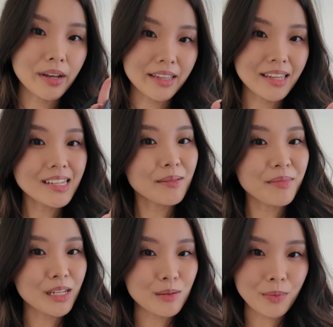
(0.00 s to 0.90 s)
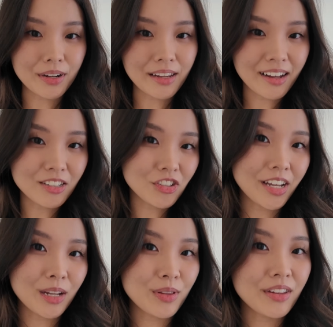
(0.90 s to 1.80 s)
Okay, I think something is burning. I'll
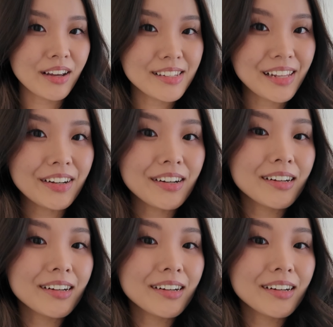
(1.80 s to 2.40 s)
check in with you guys later.